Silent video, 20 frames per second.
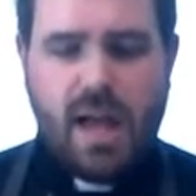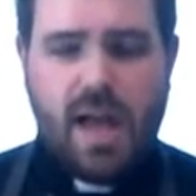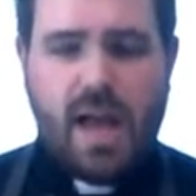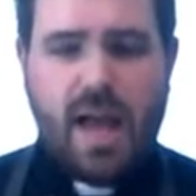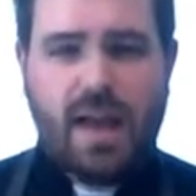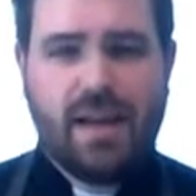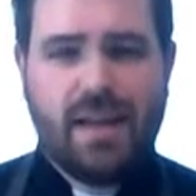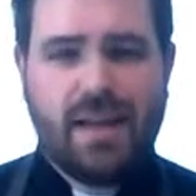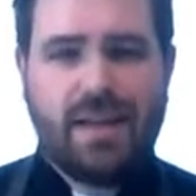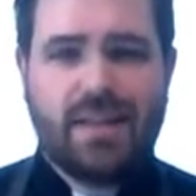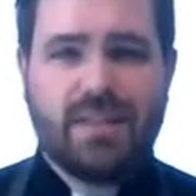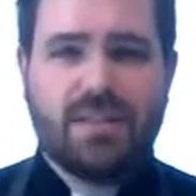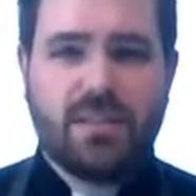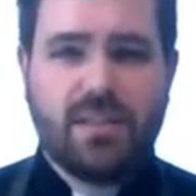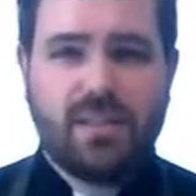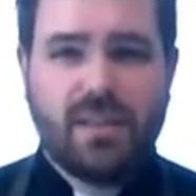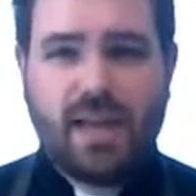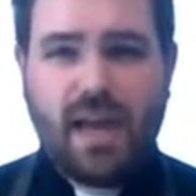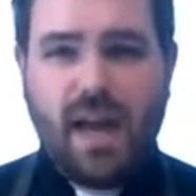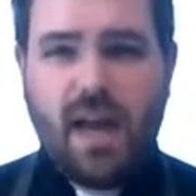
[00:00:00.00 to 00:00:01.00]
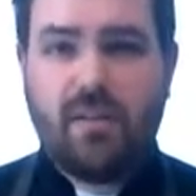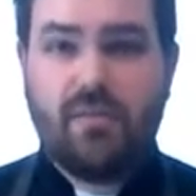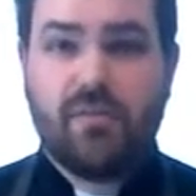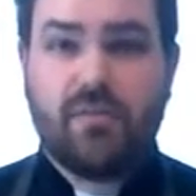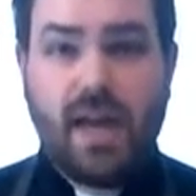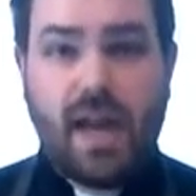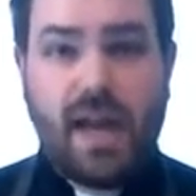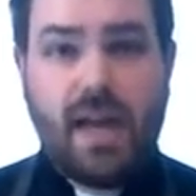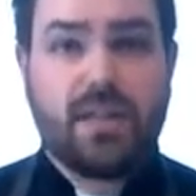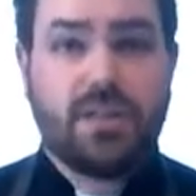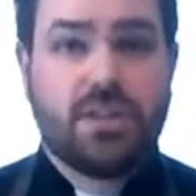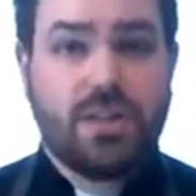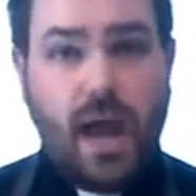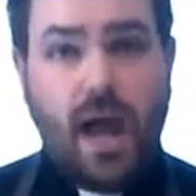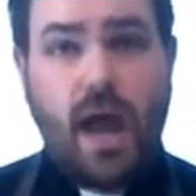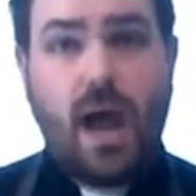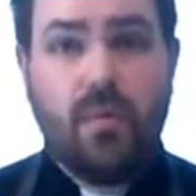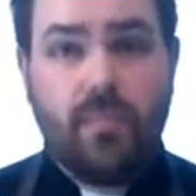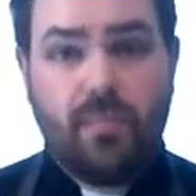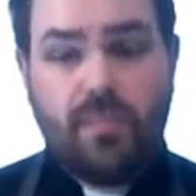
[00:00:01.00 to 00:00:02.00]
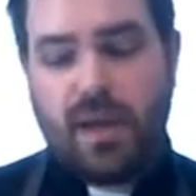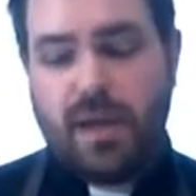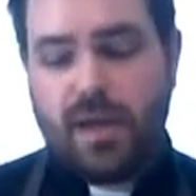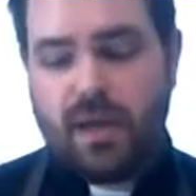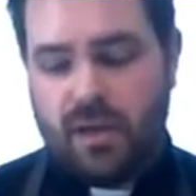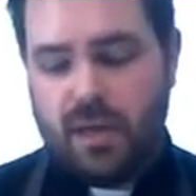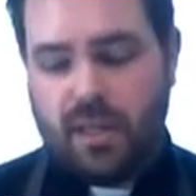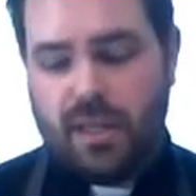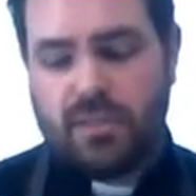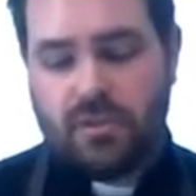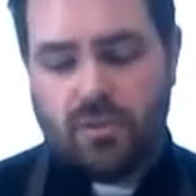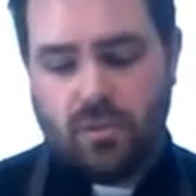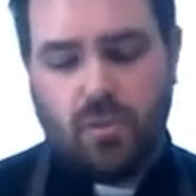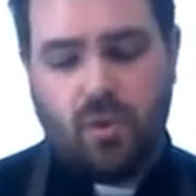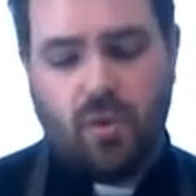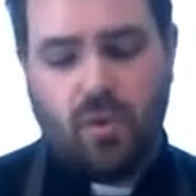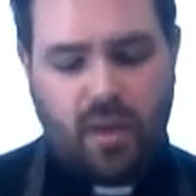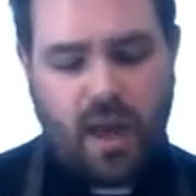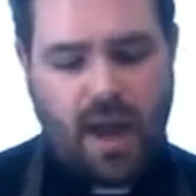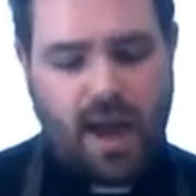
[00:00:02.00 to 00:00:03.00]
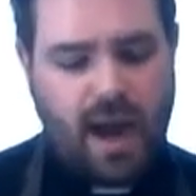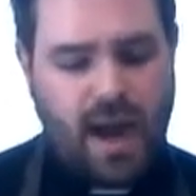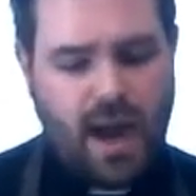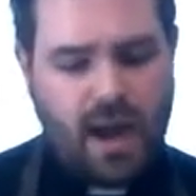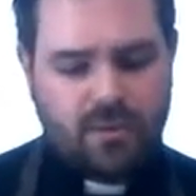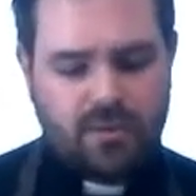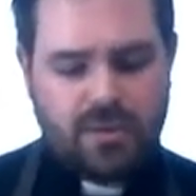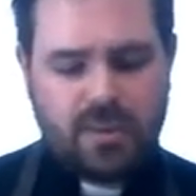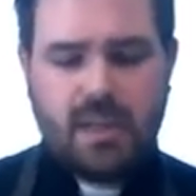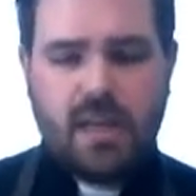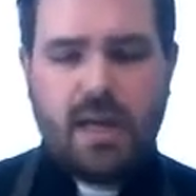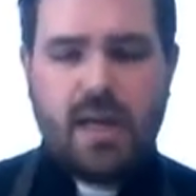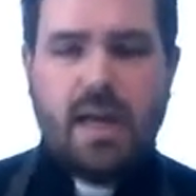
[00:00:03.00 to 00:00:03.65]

and to easily kind of gauge how big you need to roll that out